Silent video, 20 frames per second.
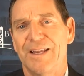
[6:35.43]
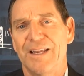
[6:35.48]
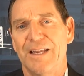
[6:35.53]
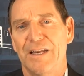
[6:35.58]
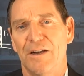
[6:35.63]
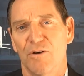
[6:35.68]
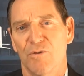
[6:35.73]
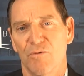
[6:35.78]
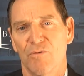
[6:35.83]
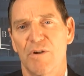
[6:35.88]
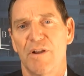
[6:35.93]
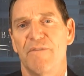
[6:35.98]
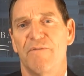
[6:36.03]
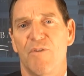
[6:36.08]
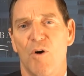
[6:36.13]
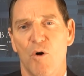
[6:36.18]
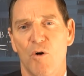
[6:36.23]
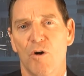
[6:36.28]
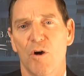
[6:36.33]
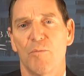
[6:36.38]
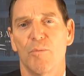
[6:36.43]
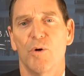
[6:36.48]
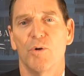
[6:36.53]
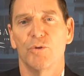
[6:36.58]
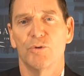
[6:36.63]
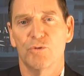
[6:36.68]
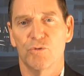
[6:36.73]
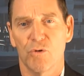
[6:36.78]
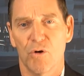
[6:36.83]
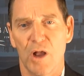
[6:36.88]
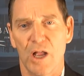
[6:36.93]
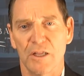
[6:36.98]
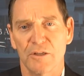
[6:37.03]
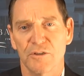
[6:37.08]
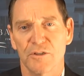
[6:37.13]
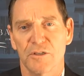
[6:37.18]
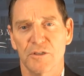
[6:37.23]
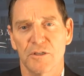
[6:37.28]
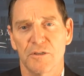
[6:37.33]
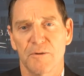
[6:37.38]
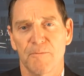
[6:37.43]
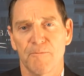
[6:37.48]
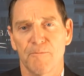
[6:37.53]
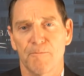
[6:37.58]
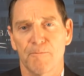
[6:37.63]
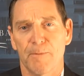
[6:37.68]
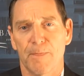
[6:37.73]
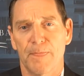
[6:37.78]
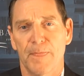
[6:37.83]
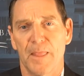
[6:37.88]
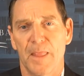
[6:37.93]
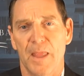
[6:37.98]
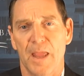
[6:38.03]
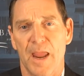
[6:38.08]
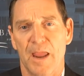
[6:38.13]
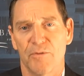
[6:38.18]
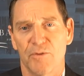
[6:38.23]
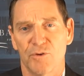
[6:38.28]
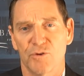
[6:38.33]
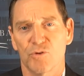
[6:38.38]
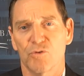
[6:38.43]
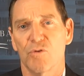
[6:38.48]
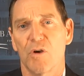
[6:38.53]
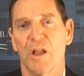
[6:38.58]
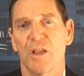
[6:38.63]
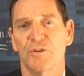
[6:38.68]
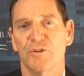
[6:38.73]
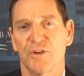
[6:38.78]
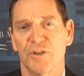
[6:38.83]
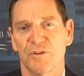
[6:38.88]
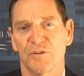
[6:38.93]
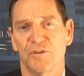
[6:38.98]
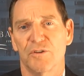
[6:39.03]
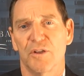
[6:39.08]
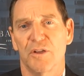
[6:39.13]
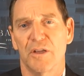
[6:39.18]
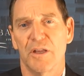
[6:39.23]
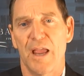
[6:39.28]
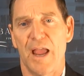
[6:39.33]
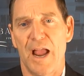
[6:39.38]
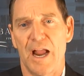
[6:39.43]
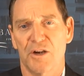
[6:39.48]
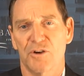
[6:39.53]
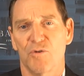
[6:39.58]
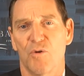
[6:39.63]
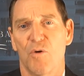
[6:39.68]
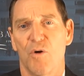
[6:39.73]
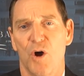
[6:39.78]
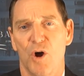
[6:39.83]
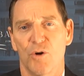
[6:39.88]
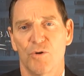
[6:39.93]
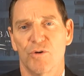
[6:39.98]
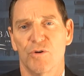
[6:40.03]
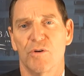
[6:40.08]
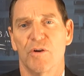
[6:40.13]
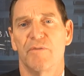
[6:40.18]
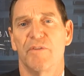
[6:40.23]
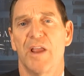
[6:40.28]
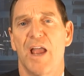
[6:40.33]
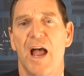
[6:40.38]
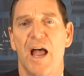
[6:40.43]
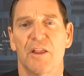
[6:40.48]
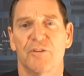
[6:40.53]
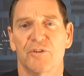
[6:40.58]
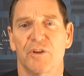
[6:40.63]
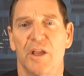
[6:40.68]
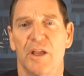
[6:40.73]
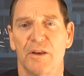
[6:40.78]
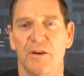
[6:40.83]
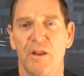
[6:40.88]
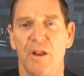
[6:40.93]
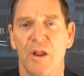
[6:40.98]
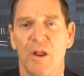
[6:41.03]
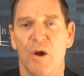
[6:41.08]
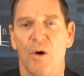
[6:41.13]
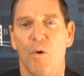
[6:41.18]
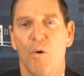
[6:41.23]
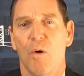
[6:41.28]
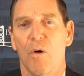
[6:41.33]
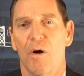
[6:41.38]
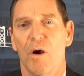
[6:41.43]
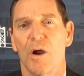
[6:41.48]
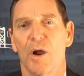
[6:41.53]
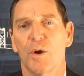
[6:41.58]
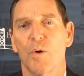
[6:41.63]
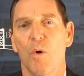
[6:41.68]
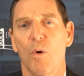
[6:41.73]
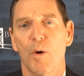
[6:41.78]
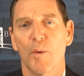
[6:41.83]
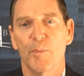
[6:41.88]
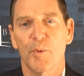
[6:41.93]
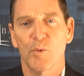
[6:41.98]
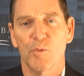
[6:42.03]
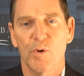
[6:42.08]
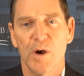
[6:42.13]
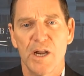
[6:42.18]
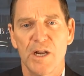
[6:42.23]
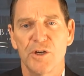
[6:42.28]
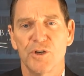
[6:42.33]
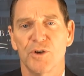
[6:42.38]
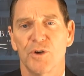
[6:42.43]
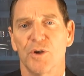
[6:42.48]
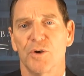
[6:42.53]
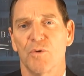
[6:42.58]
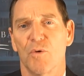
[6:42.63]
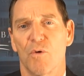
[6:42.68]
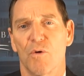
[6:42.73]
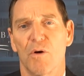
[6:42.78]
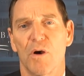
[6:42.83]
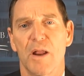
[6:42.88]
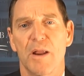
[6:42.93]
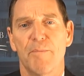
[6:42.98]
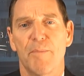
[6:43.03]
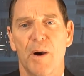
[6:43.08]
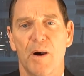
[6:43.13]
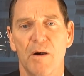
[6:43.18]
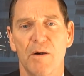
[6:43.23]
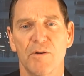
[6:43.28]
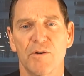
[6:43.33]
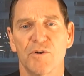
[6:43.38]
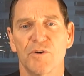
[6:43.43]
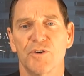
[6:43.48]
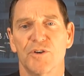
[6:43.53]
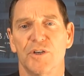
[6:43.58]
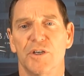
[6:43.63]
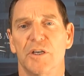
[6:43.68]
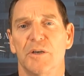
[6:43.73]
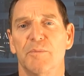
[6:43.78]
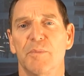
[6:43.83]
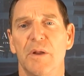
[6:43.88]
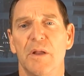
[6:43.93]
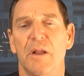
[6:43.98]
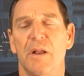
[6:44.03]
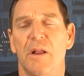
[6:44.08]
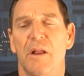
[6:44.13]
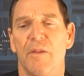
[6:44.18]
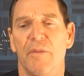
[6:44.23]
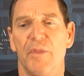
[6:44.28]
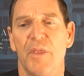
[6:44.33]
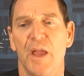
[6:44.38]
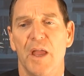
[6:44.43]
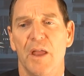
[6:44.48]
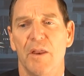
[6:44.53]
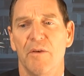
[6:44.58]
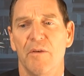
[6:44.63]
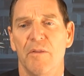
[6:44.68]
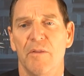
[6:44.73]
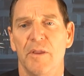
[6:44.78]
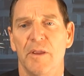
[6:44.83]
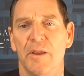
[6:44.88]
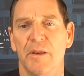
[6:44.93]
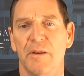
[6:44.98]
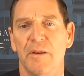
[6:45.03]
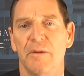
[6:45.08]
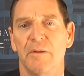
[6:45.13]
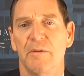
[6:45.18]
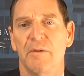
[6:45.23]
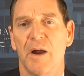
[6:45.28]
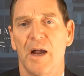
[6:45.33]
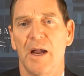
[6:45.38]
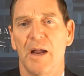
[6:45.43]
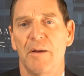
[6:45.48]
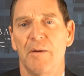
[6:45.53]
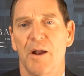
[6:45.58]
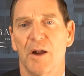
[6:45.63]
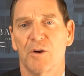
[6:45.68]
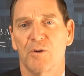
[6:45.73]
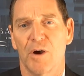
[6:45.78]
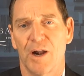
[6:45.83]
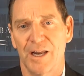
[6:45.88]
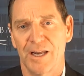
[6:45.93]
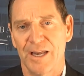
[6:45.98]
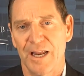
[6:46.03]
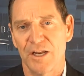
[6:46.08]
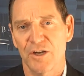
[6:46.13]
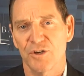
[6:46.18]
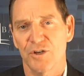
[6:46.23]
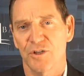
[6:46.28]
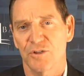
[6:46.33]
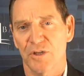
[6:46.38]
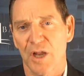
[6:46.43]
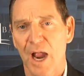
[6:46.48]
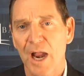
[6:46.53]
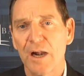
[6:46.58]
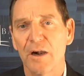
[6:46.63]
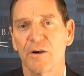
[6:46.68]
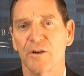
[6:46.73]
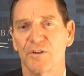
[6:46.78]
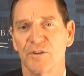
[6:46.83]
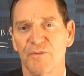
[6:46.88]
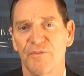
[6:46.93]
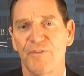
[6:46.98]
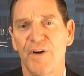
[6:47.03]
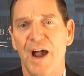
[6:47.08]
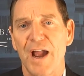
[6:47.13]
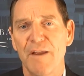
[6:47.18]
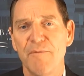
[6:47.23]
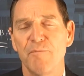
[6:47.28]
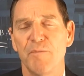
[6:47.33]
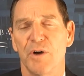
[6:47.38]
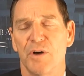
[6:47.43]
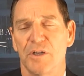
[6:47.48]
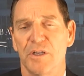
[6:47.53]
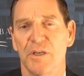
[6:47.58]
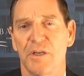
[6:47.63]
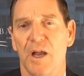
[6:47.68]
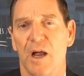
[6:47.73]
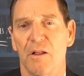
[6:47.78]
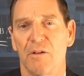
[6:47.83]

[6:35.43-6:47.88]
irrevocable trust, and the trust is the actual owner of the asset, or a corporation, or a partnership, then the accreditation is higher. It's $5 million.